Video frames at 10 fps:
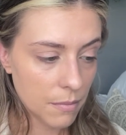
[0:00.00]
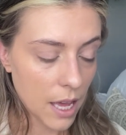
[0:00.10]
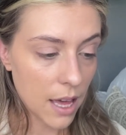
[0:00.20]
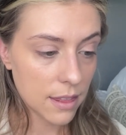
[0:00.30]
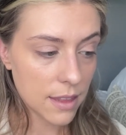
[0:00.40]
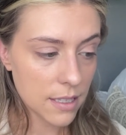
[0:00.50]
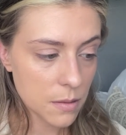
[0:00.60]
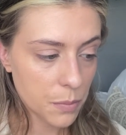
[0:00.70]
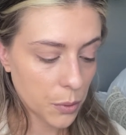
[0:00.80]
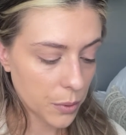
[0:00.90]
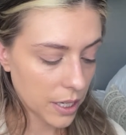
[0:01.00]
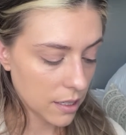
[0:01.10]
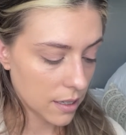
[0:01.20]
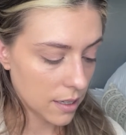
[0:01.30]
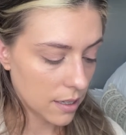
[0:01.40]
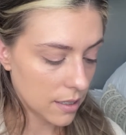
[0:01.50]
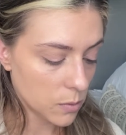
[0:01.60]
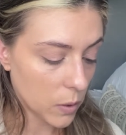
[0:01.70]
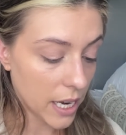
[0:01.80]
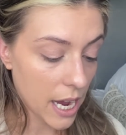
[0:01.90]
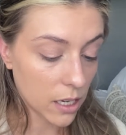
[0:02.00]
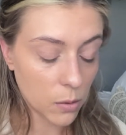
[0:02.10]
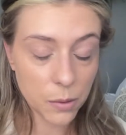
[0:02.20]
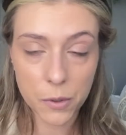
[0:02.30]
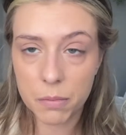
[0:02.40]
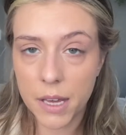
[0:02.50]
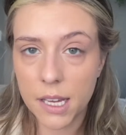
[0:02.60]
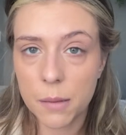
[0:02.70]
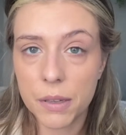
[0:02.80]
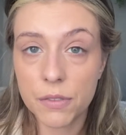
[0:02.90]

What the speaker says: At this point is when I go in with makeup.